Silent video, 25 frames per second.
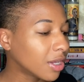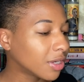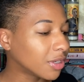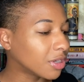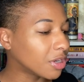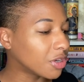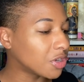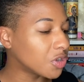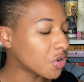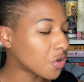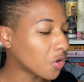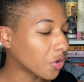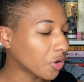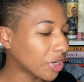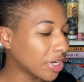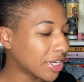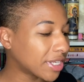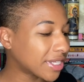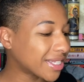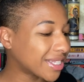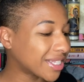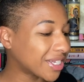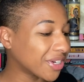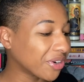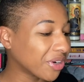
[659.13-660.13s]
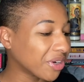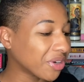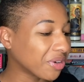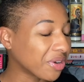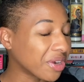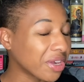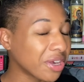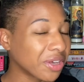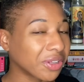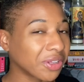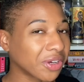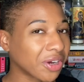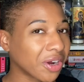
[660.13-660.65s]
notorious serial
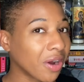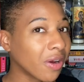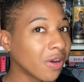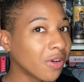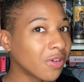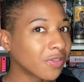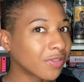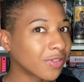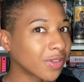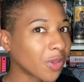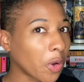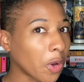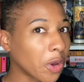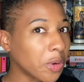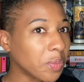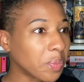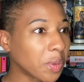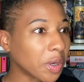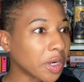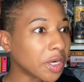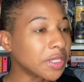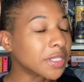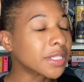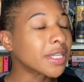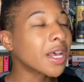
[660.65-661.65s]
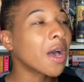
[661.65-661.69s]
killer Floyd Burns,